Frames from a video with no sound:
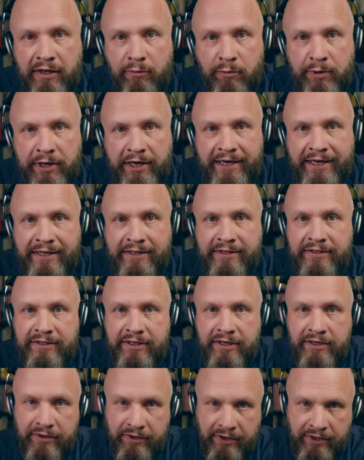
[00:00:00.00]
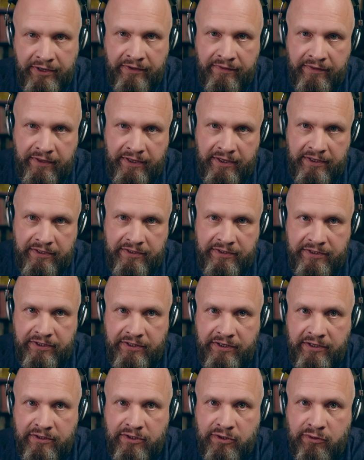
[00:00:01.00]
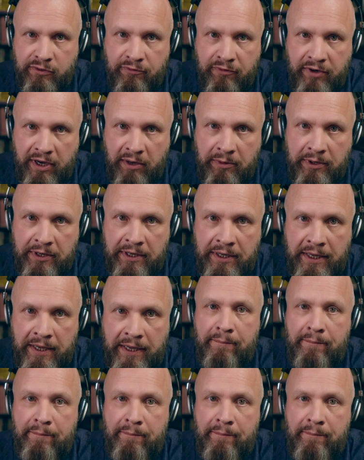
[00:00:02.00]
and we're continuing the series of our